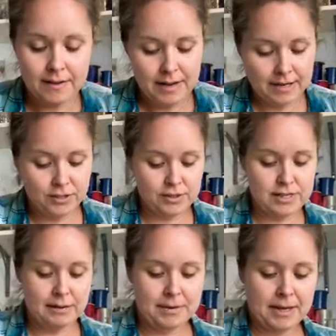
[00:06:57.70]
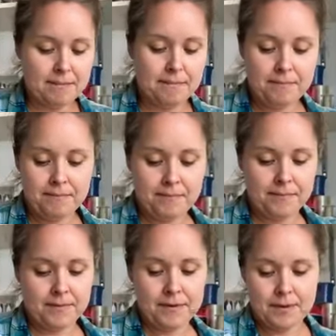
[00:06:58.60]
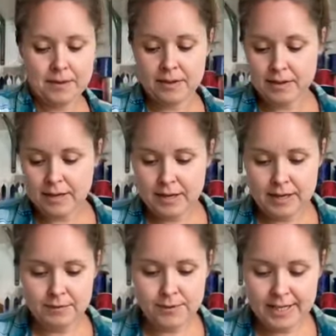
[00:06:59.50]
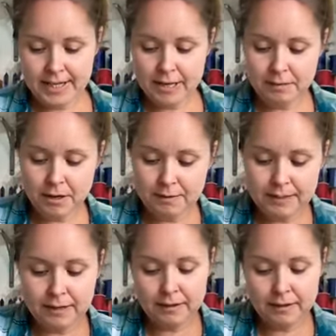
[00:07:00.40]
And do the same again. And we keep going like